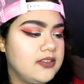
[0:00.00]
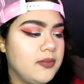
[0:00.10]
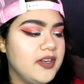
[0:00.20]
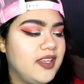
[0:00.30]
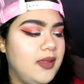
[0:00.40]
So I'm
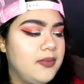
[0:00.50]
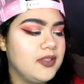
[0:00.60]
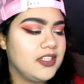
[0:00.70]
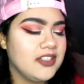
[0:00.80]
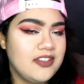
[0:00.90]
gonna keep
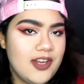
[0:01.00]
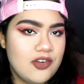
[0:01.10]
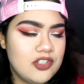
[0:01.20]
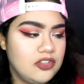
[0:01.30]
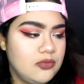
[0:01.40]
the container
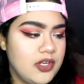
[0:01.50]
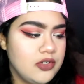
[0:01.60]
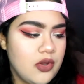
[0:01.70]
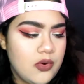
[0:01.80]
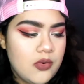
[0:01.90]
just so I
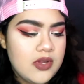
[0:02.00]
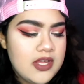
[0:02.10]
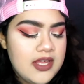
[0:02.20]
know